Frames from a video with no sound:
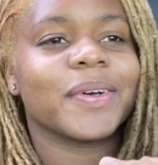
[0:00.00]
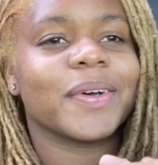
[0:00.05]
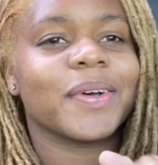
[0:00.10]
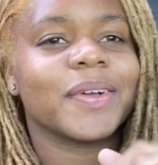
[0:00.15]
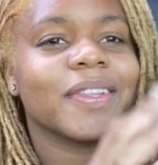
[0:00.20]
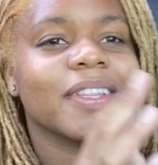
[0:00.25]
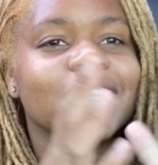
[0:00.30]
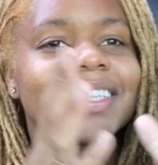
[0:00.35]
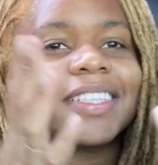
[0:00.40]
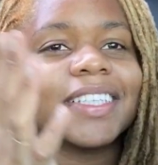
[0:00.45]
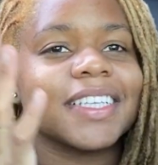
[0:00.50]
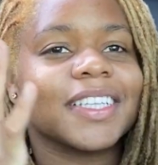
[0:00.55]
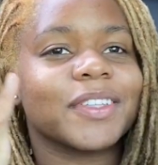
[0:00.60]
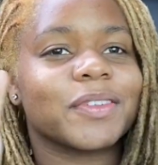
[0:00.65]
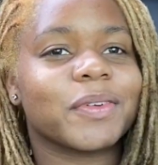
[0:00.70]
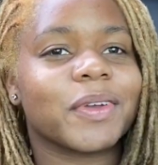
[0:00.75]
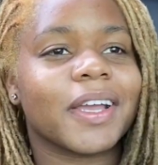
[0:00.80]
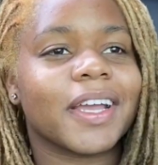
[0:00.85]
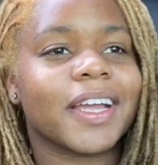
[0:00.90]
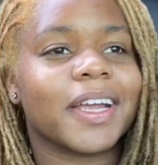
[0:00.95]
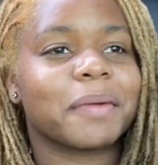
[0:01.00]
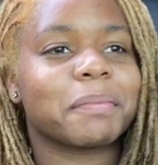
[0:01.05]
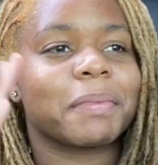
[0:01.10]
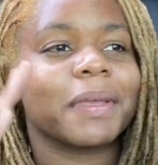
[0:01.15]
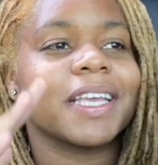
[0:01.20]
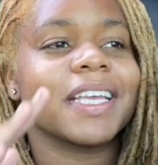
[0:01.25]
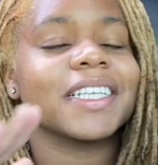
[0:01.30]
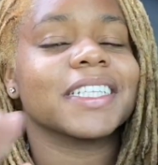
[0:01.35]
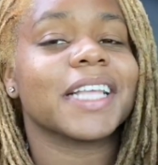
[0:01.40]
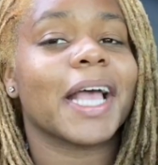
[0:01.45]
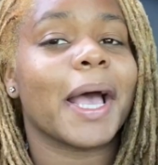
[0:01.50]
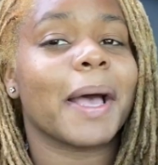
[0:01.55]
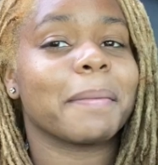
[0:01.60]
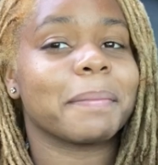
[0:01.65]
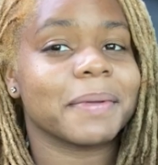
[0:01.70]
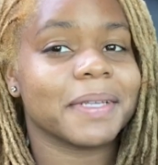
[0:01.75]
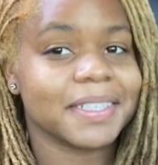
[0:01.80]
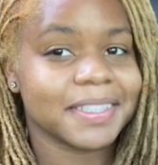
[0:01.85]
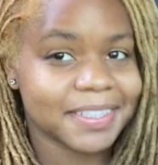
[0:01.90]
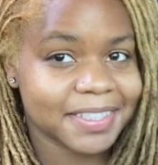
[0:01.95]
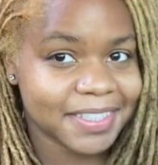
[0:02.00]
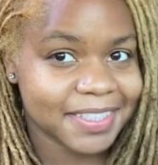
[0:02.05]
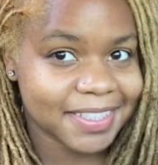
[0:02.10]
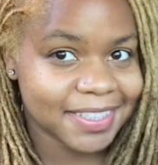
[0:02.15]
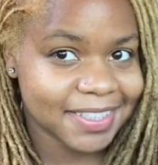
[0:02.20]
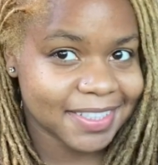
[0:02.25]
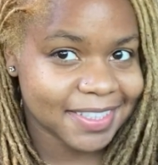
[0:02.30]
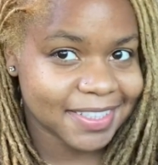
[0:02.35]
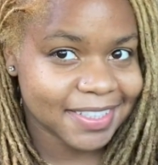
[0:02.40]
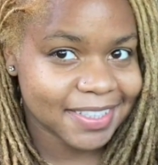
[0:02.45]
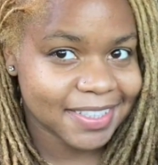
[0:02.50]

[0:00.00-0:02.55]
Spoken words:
This is where peace happens